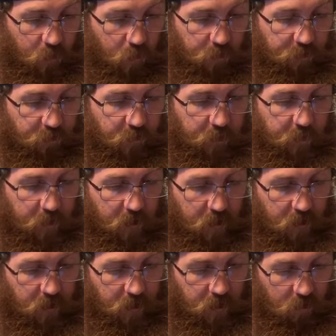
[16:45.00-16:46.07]
Northrop
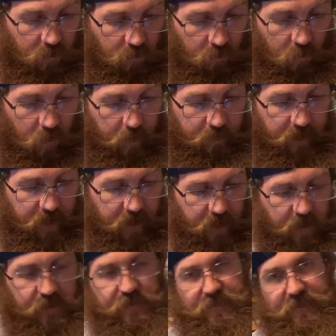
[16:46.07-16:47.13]

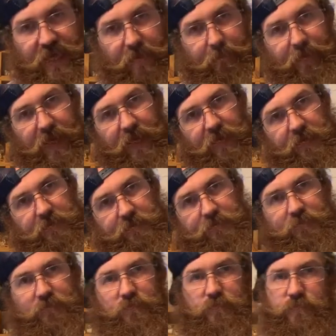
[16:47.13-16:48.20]
Grumman snapback.
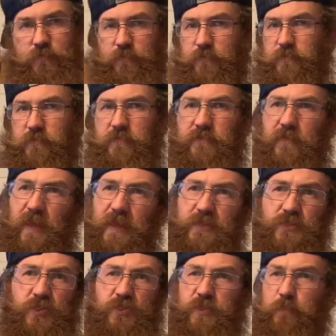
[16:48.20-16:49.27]

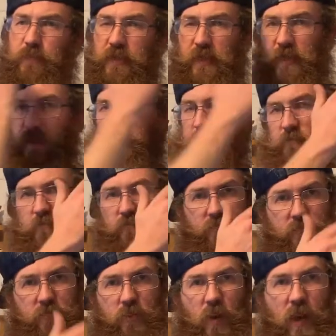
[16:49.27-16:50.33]
And just a plane,
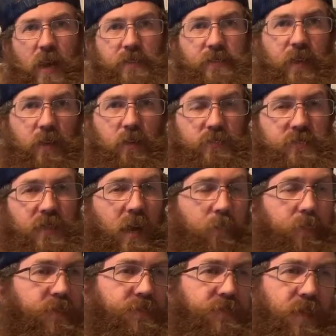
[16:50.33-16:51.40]
you know, had that on
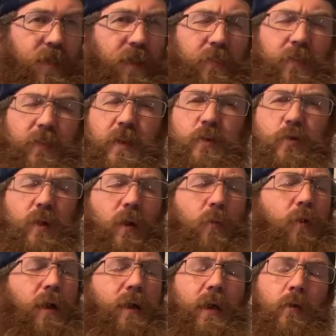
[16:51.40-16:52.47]
top. And it's like, I think they do like,
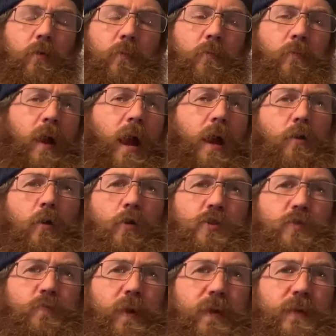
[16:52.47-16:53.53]
well, I can't remember,
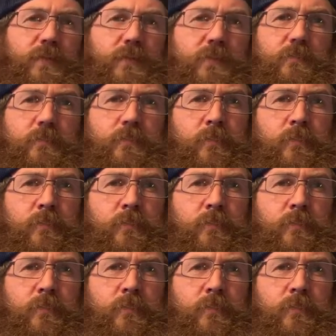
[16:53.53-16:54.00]
aerospace.